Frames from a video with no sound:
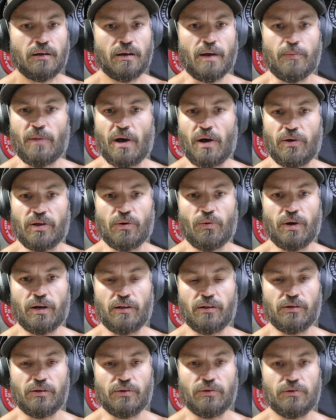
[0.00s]
amount you want to
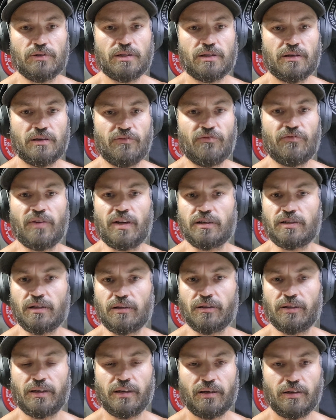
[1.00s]
lose
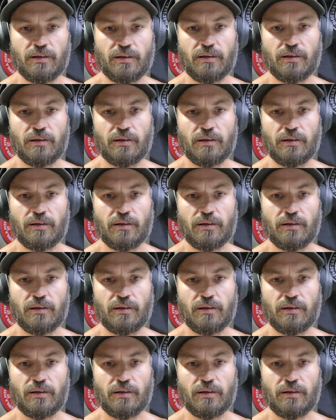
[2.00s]
efficiently.